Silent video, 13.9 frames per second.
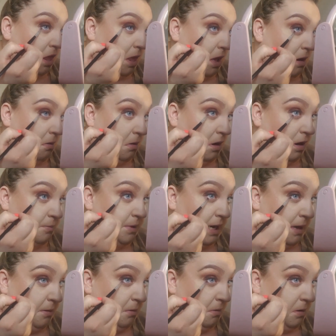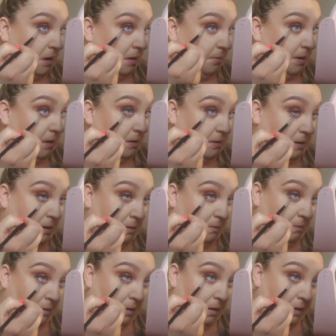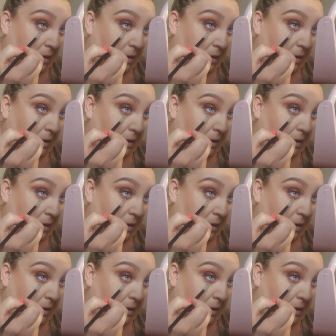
So I'm now going to